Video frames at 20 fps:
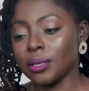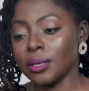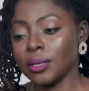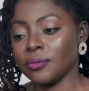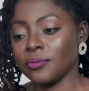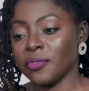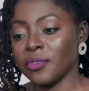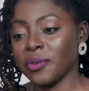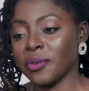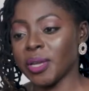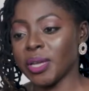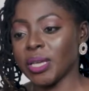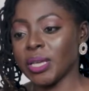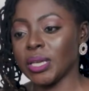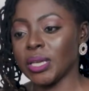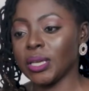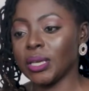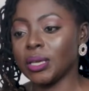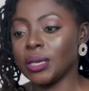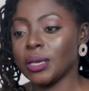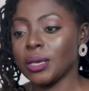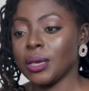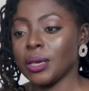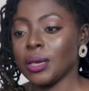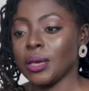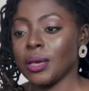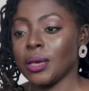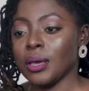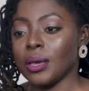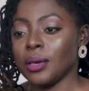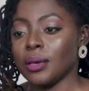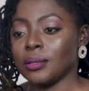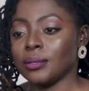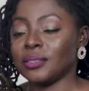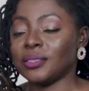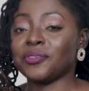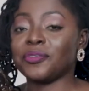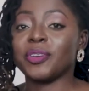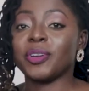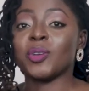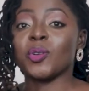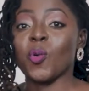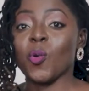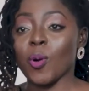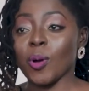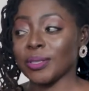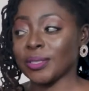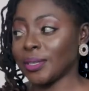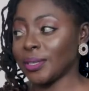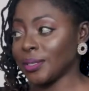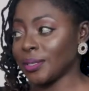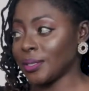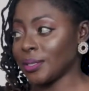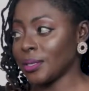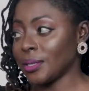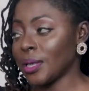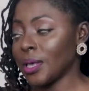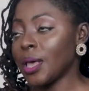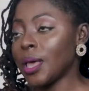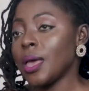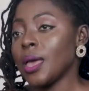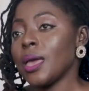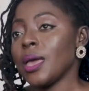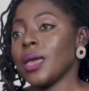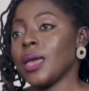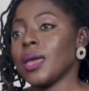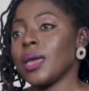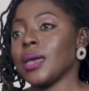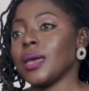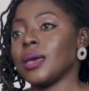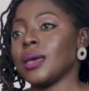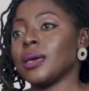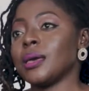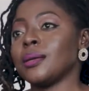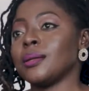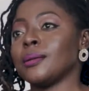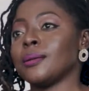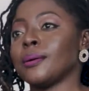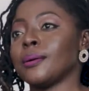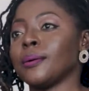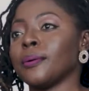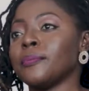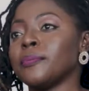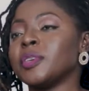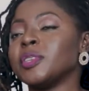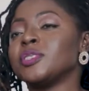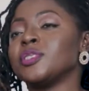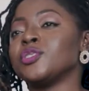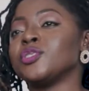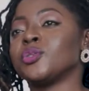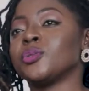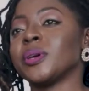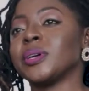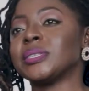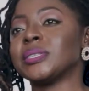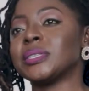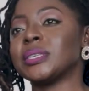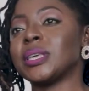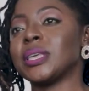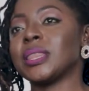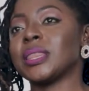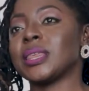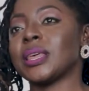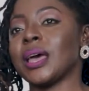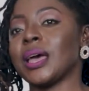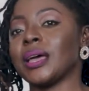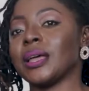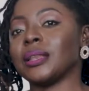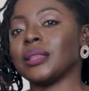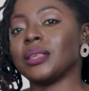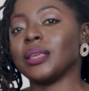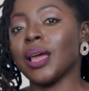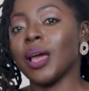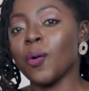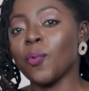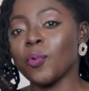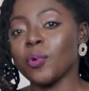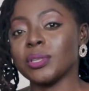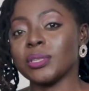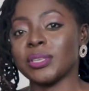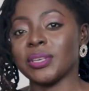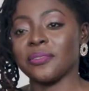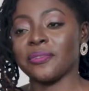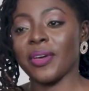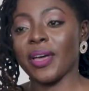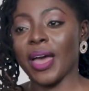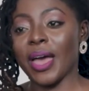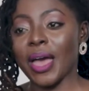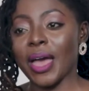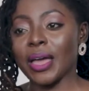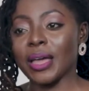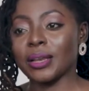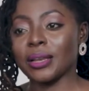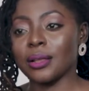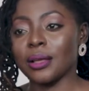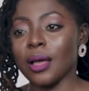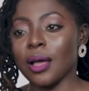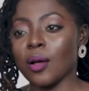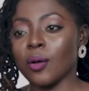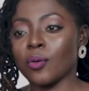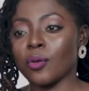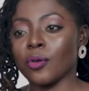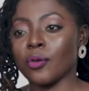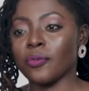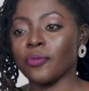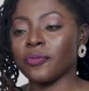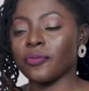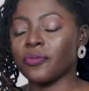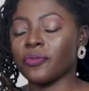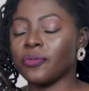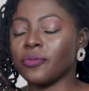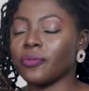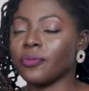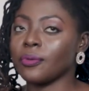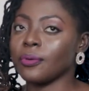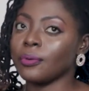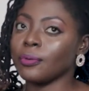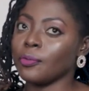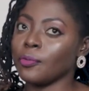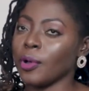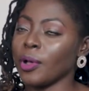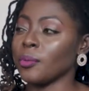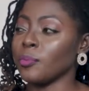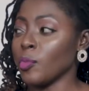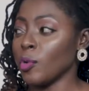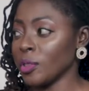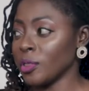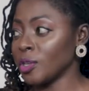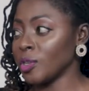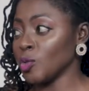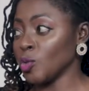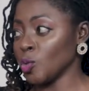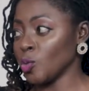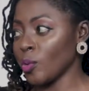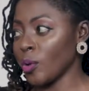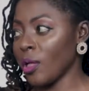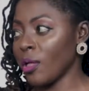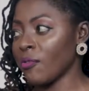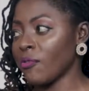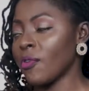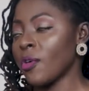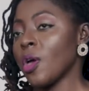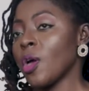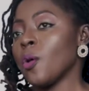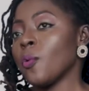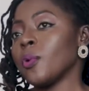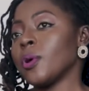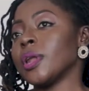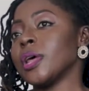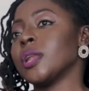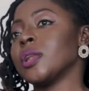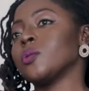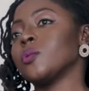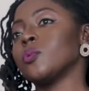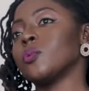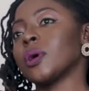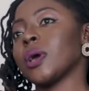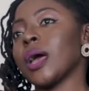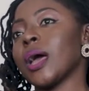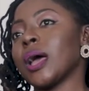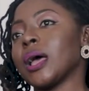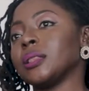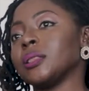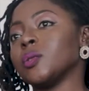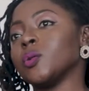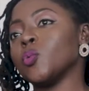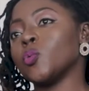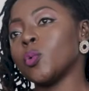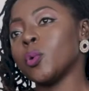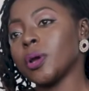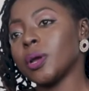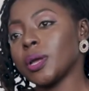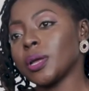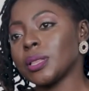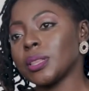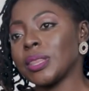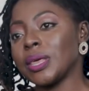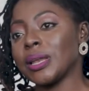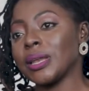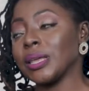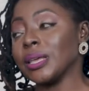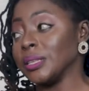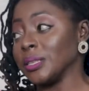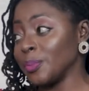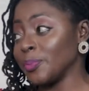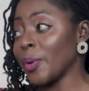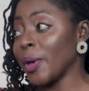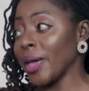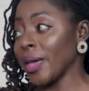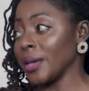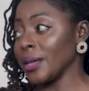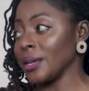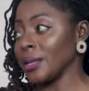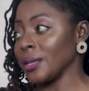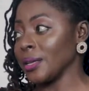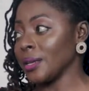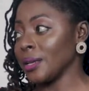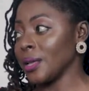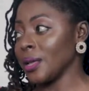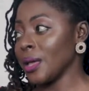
in very different quarters, and it's interesting that the awards I've had out of, well, more than 12, when I look at the work that inspired it,